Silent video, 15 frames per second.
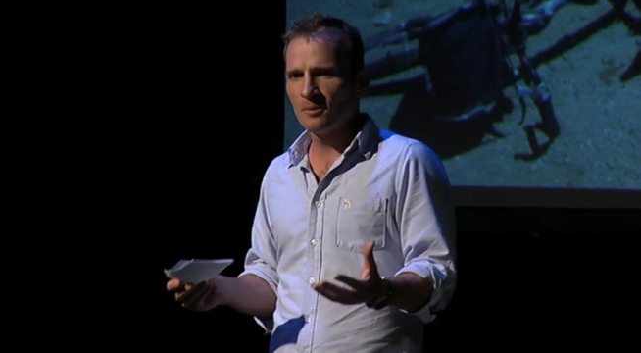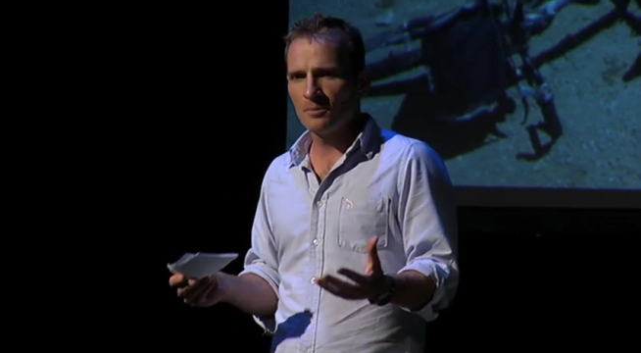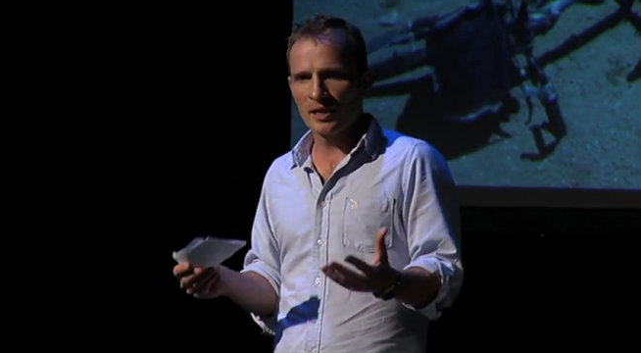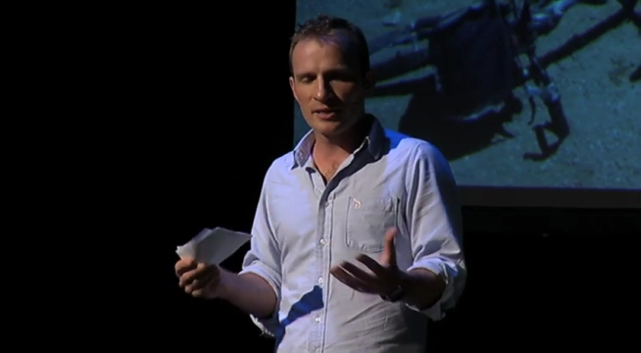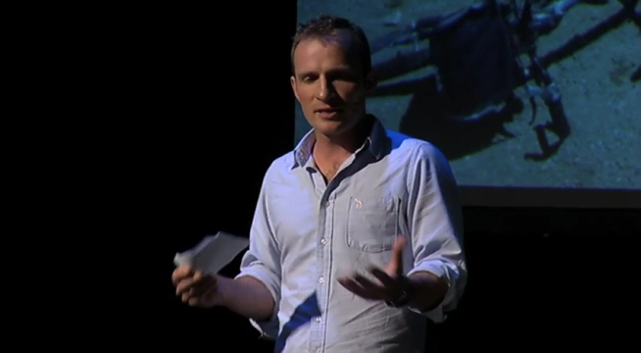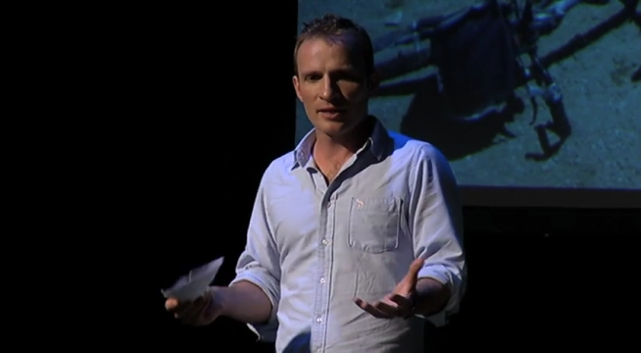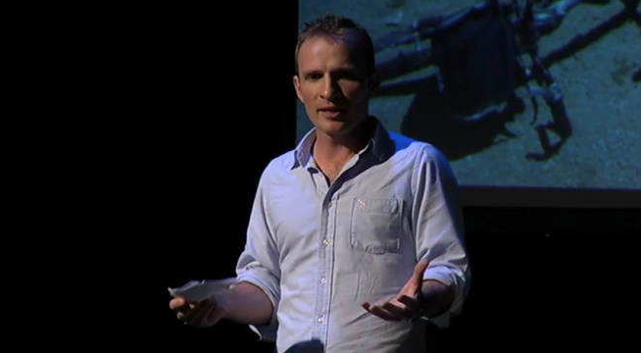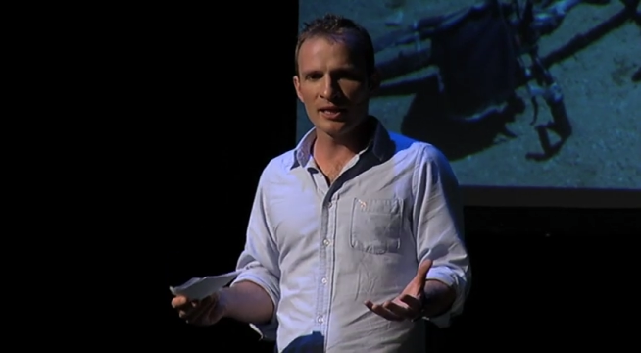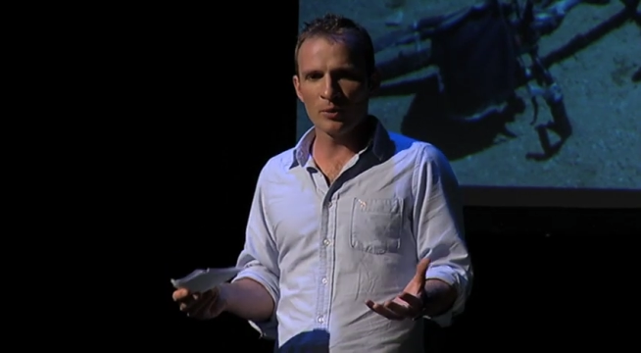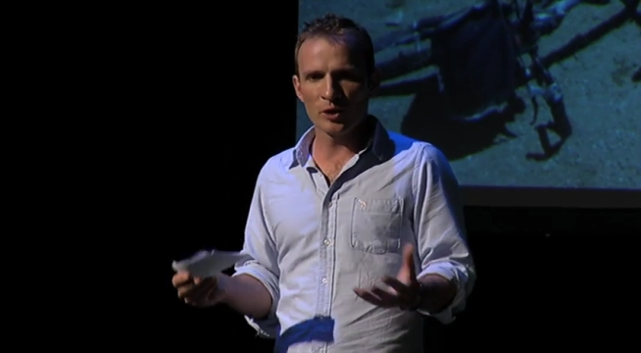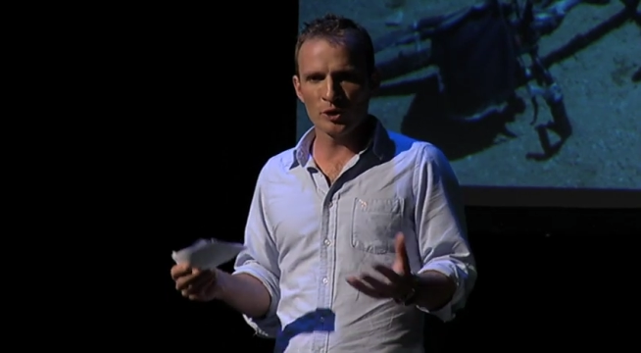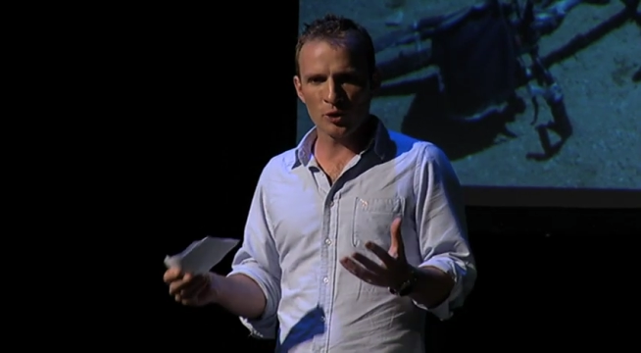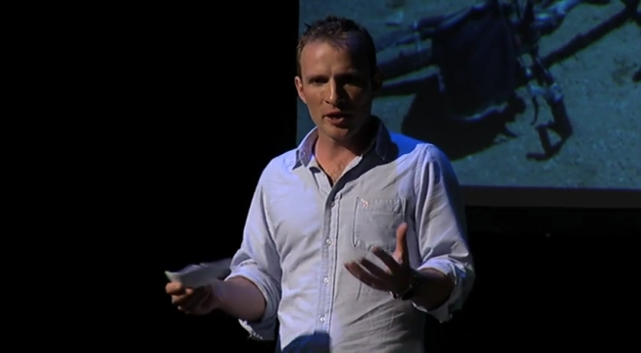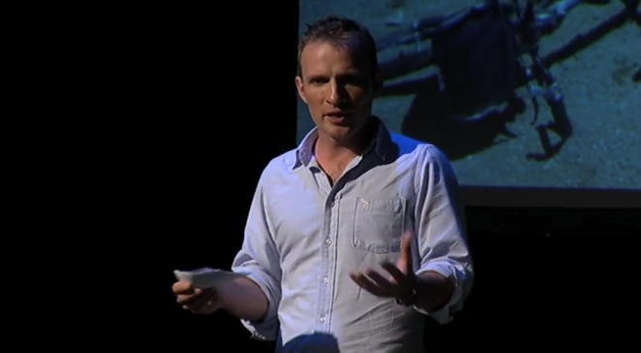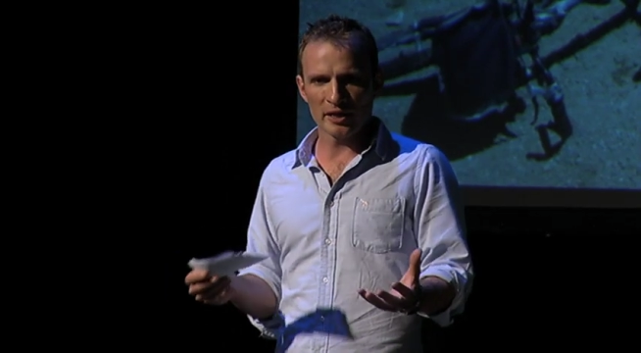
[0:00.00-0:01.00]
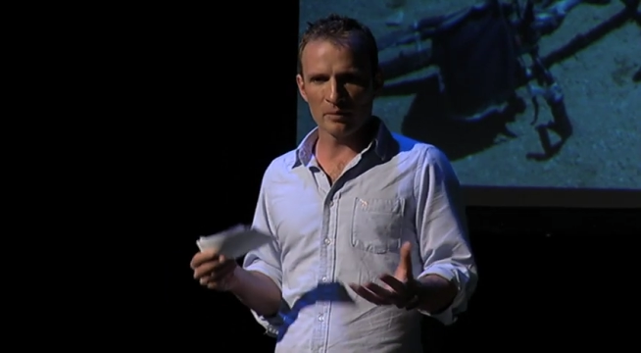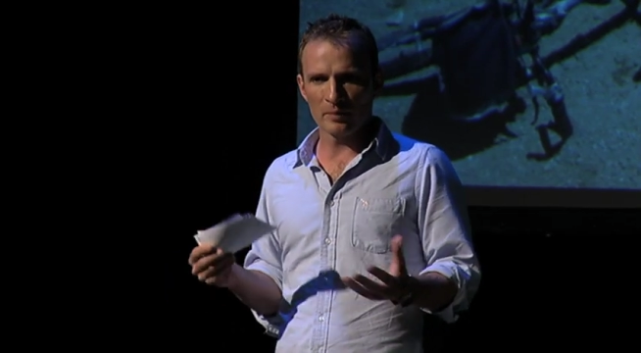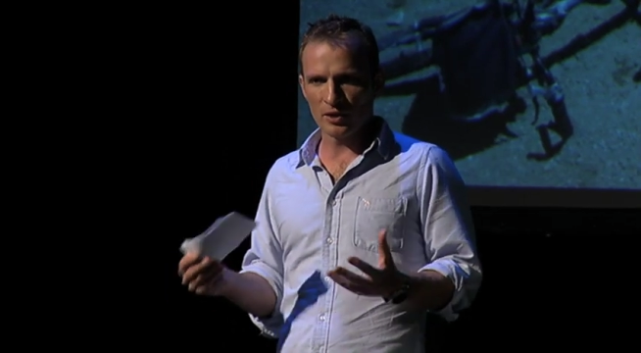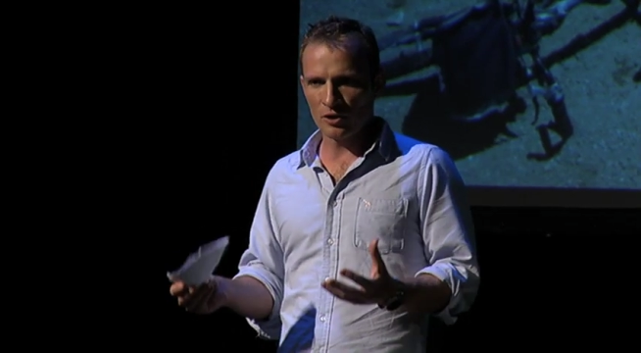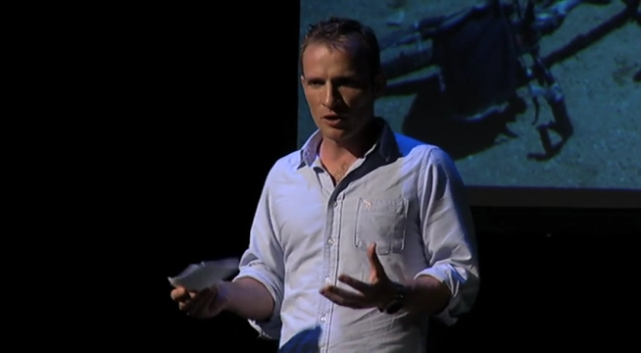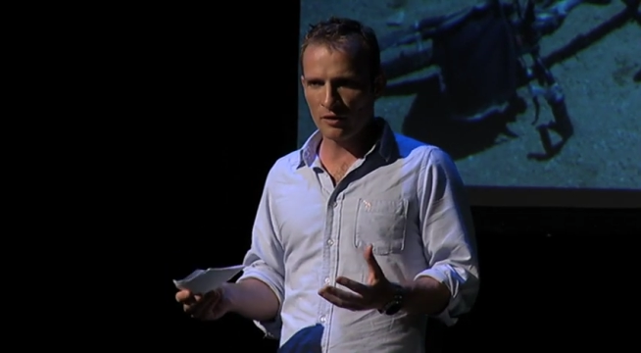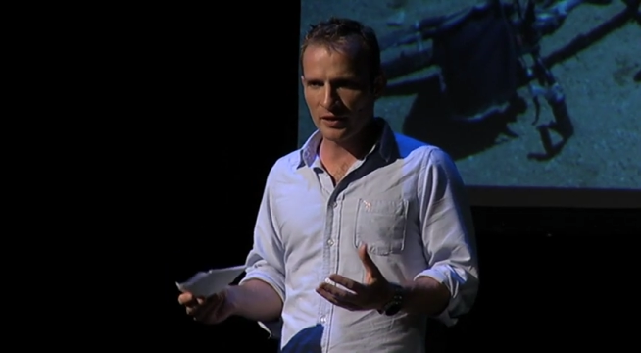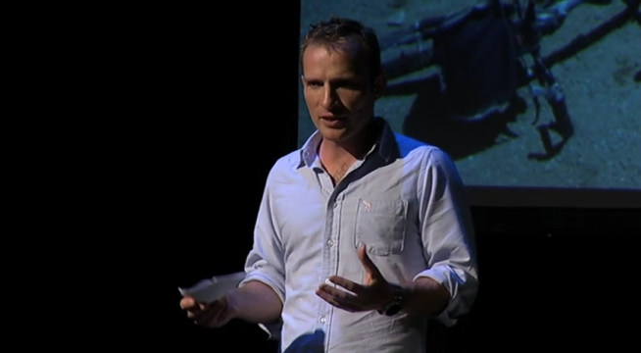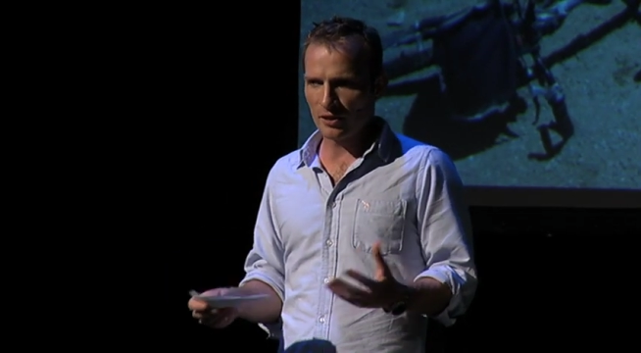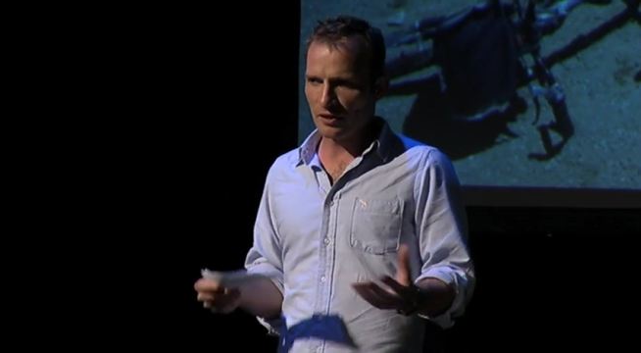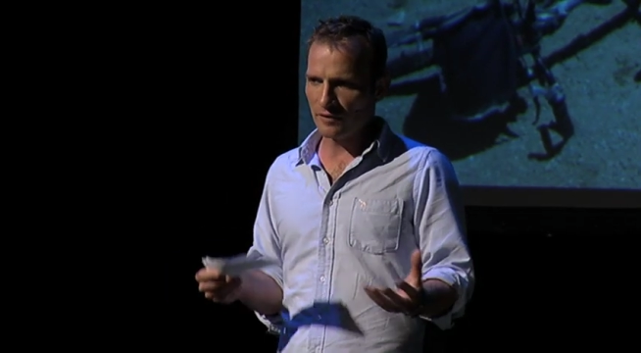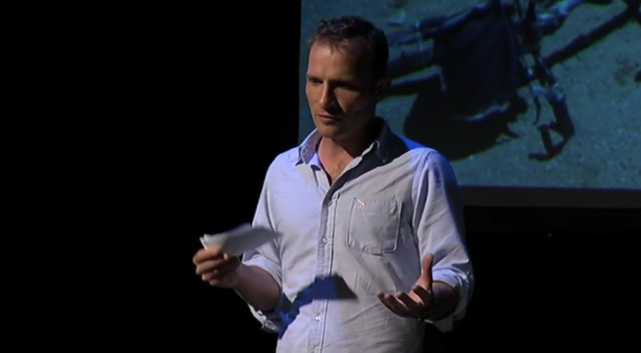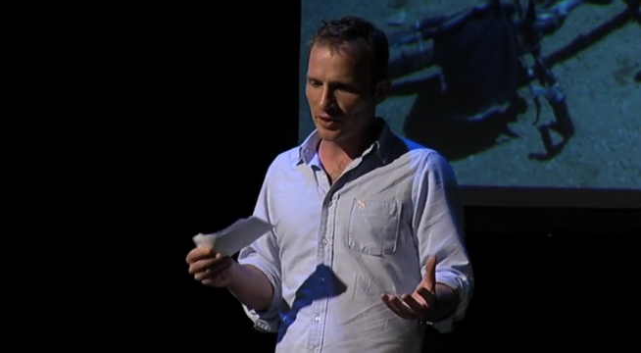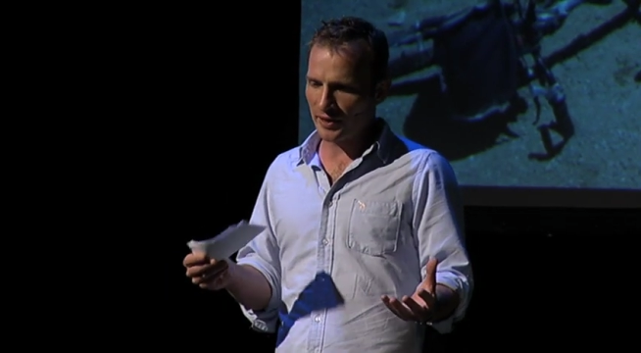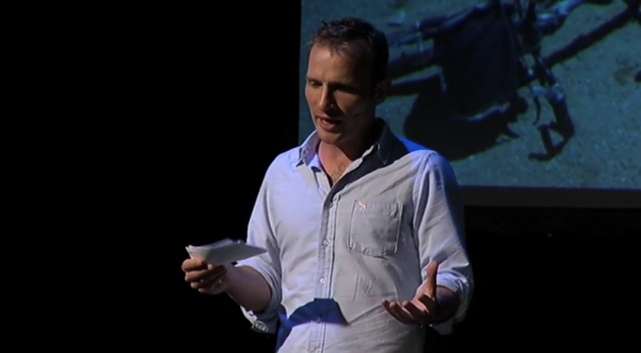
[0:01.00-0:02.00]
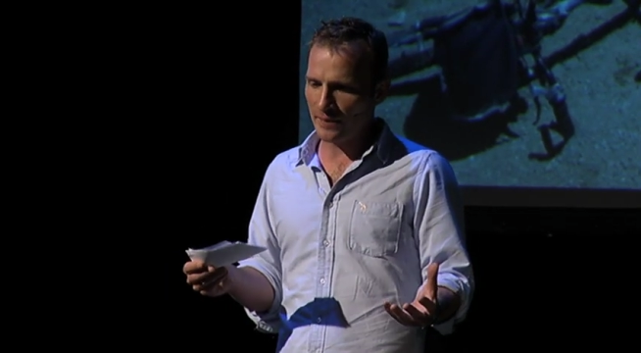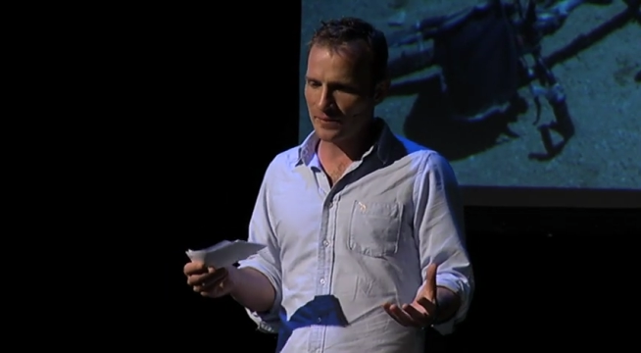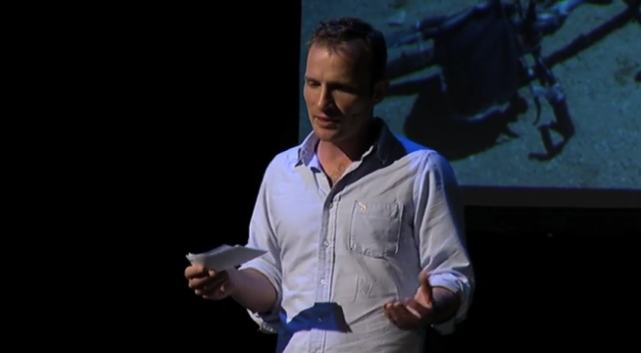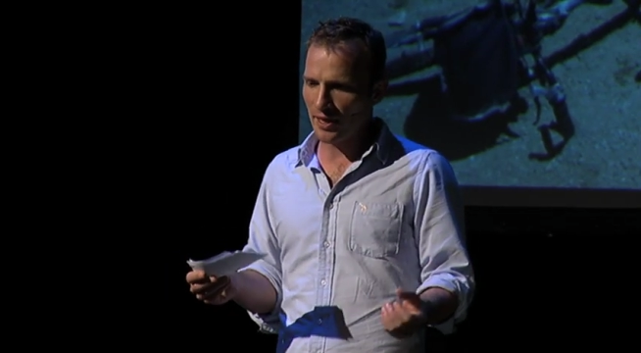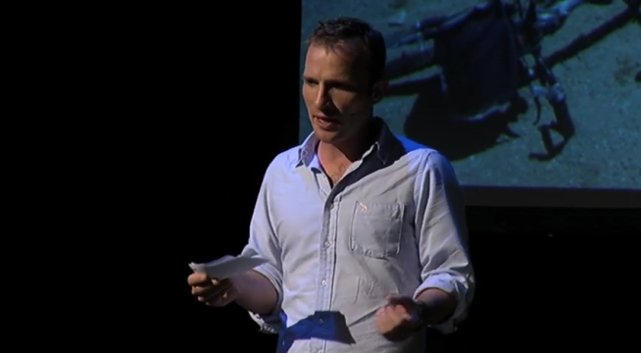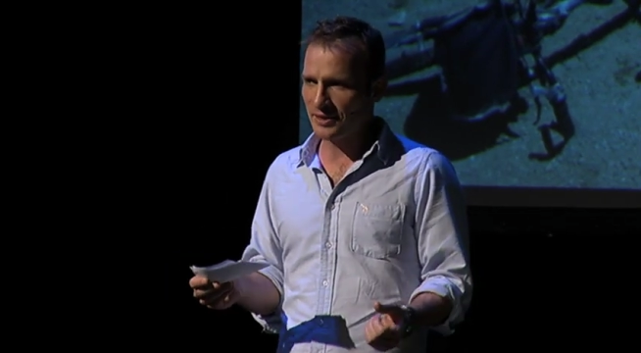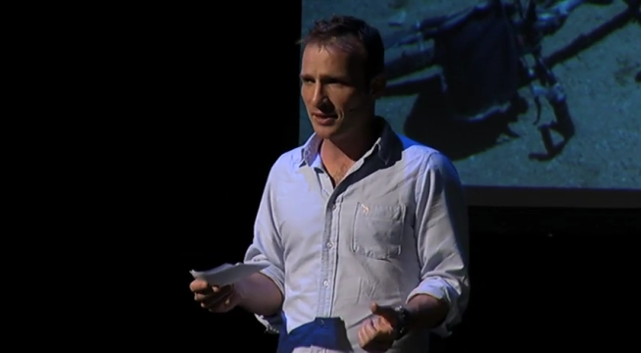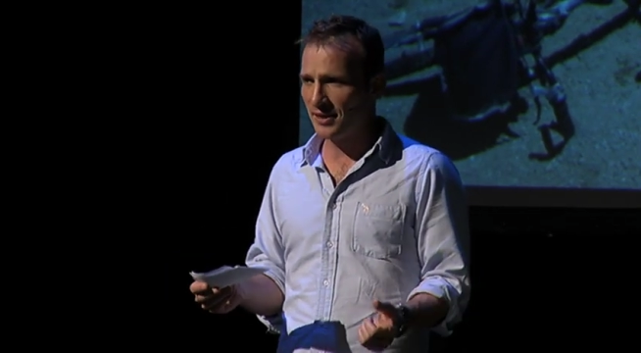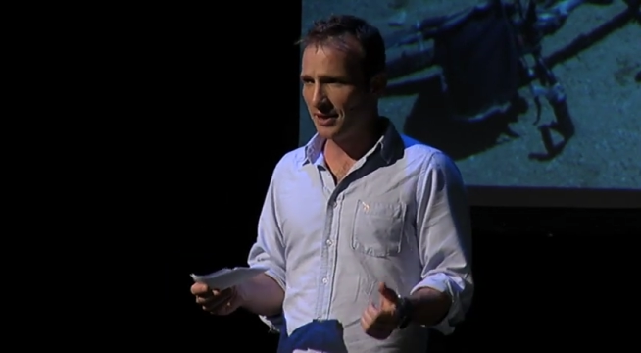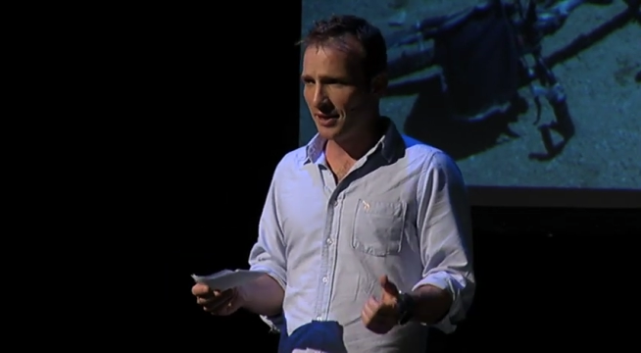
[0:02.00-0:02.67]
but then suddenly when you're starting to get a bit nervous looking for a campsite,